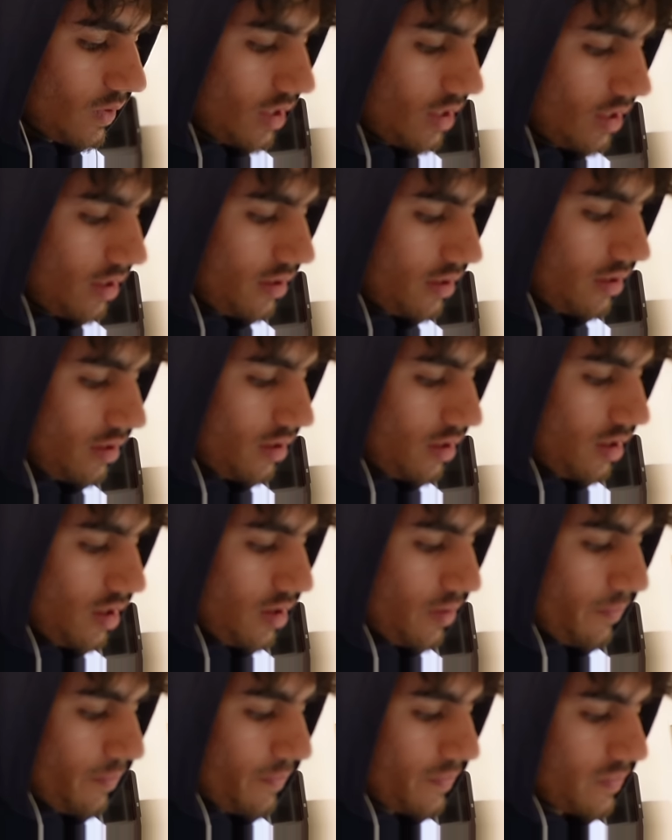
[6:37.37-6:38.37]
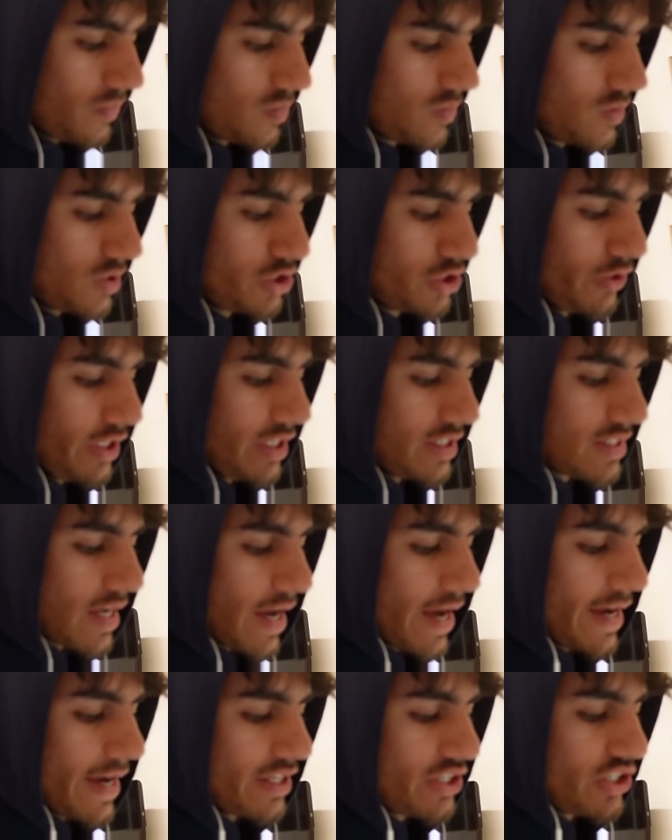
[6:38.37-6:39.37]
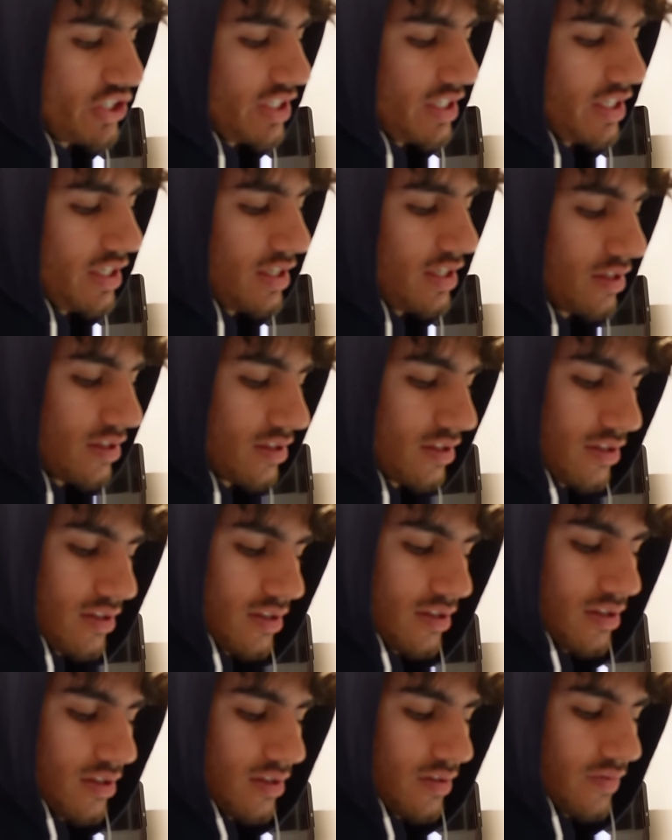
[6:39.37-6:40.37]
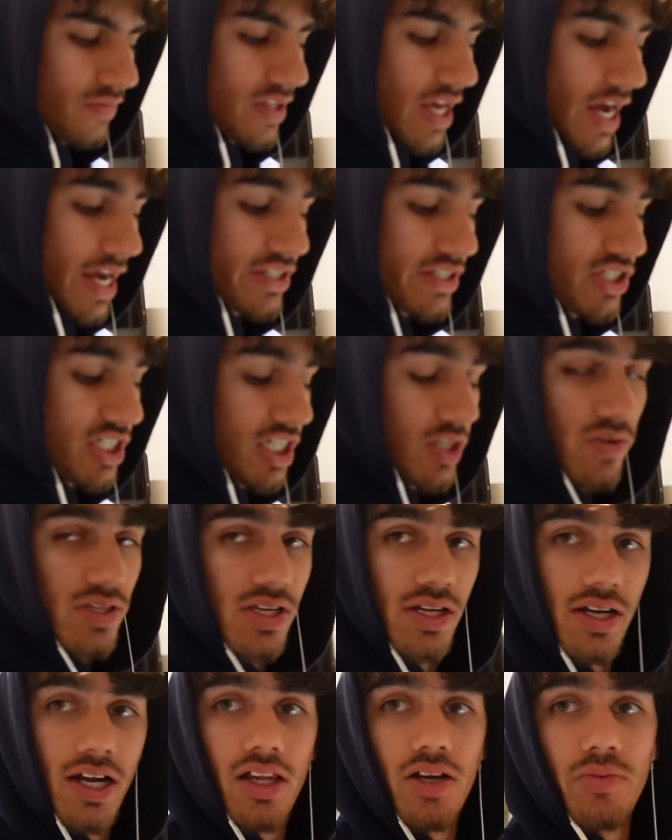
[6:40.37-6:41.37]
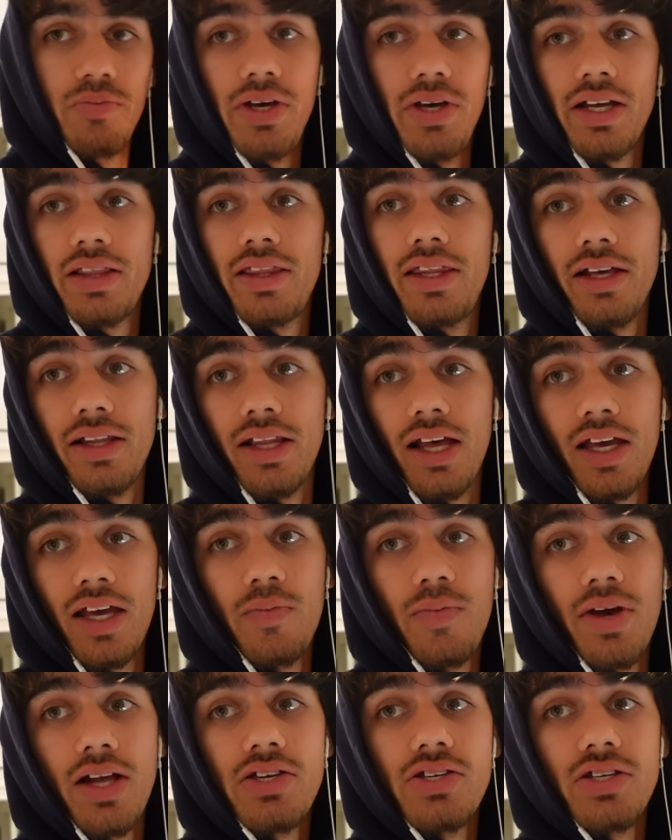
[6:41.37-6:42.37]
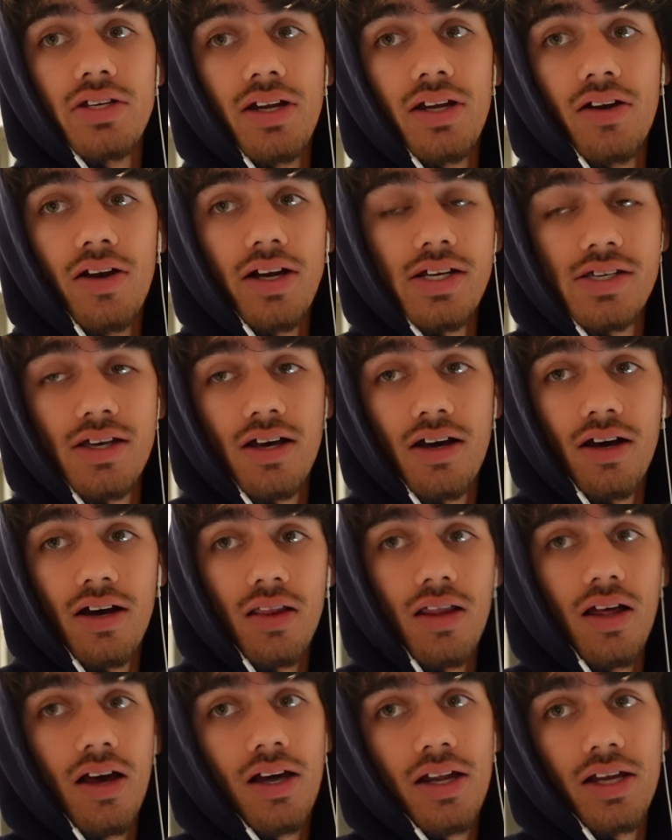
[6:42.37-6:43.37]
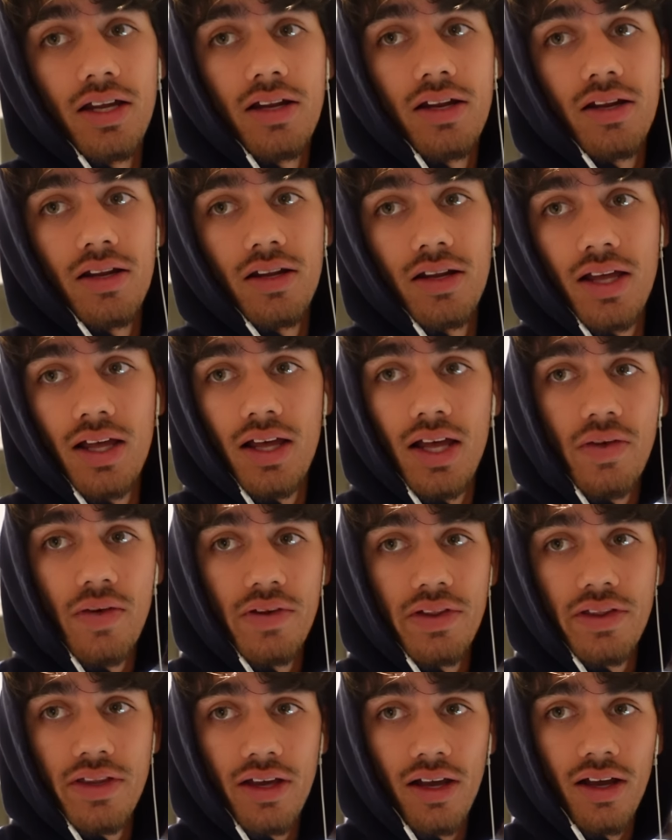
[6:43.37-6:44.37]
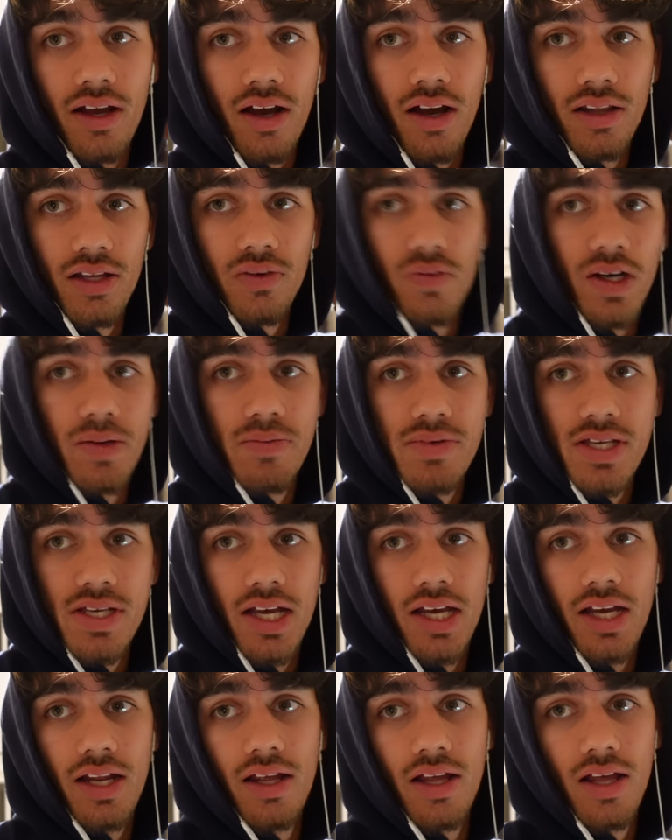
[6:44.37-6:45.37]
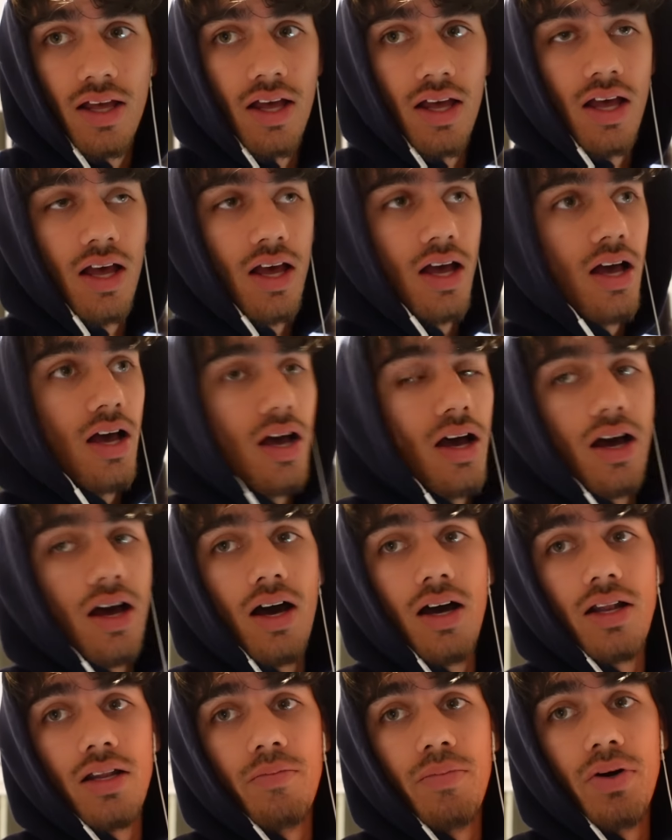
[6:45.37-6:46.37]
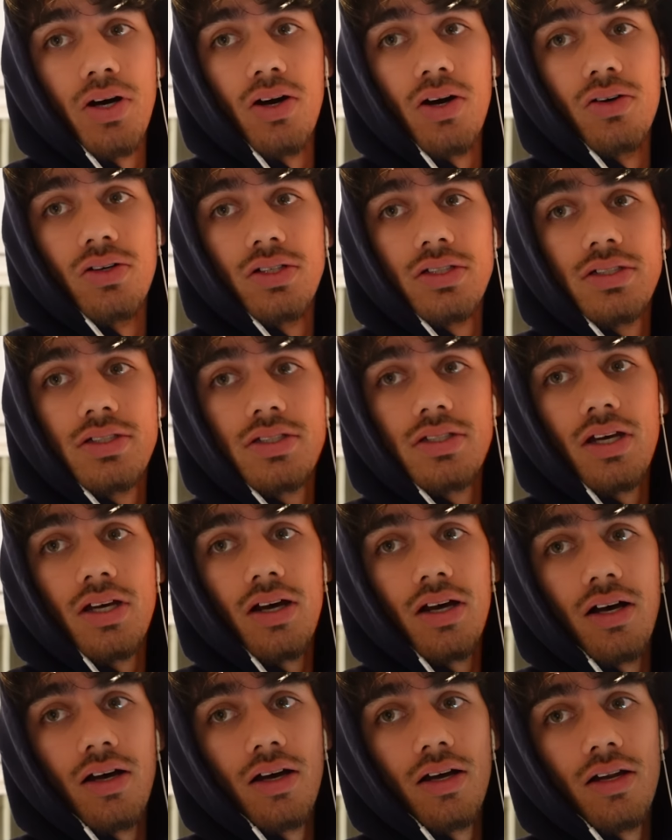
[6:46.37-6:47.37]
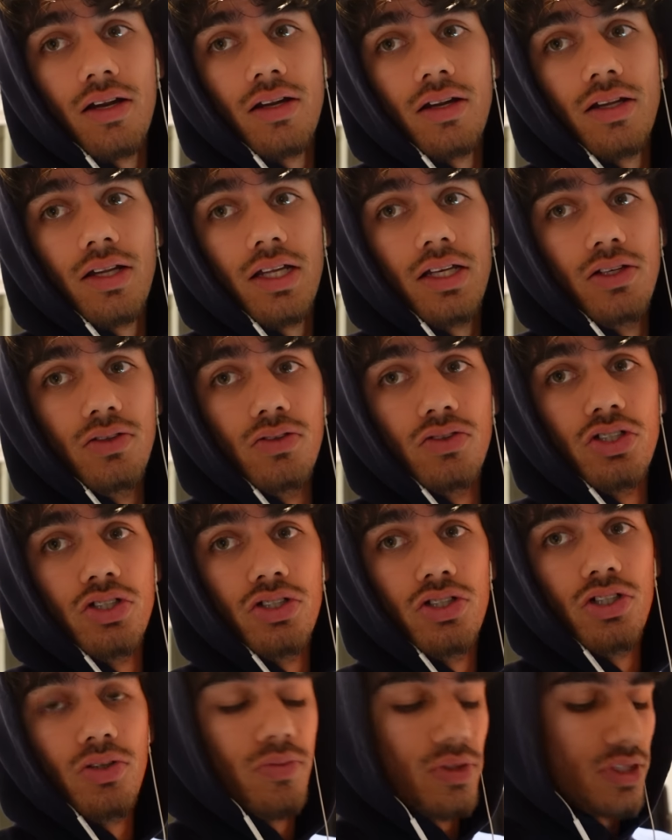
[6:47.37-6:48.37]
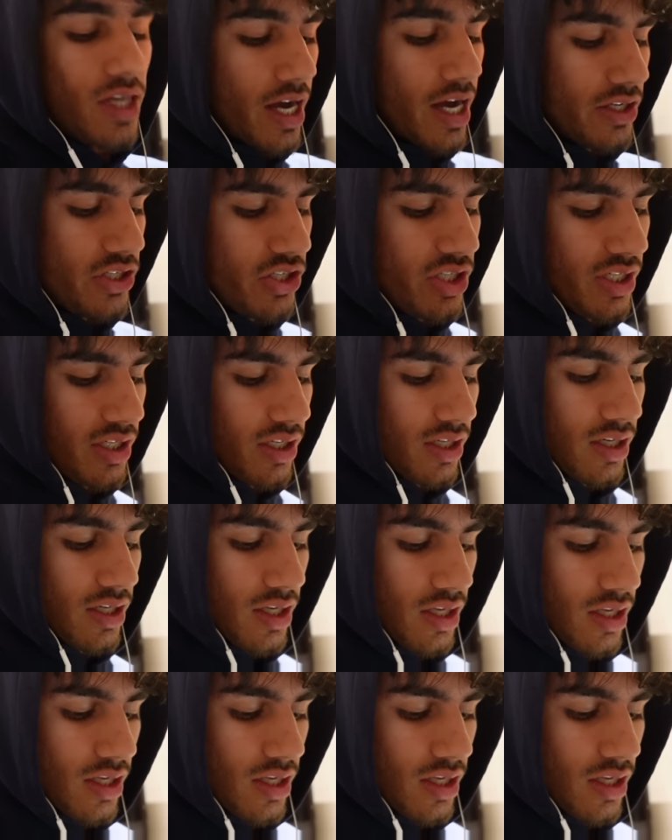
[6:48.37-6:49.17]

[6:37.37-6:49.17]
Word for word: And um, doing Tai Chi Tai Chi was another big thing that he mentioned, or I saw a lot in everything on the website, on the posts, on YouTube. Tai Chi.